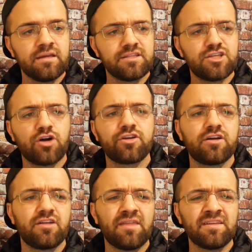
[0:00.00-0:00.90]

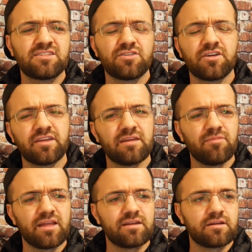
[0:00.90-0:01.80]
I think Dong Hyun Kim
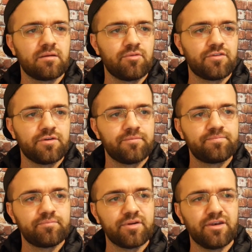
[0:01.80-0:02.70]
landed a couple too,
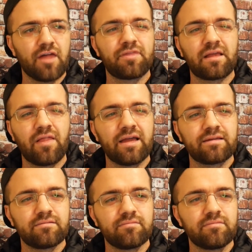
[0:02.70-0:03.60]
but nothing
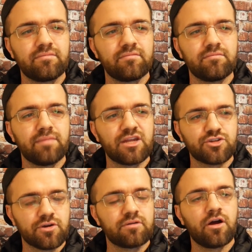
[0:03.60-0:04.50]
major.